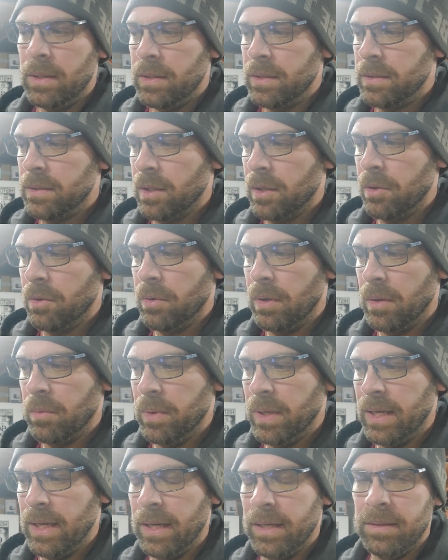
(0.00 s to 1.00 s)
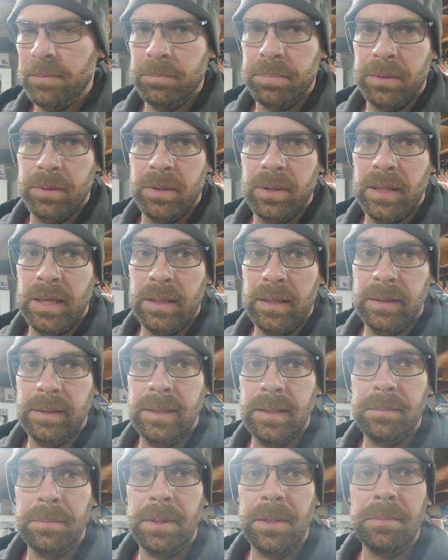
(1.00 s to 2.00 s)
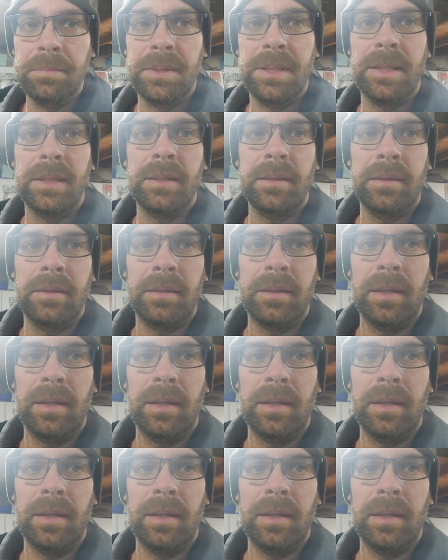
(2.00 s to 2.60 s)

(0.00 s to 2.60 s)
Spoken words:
So I went ahead and put LED bulbs in.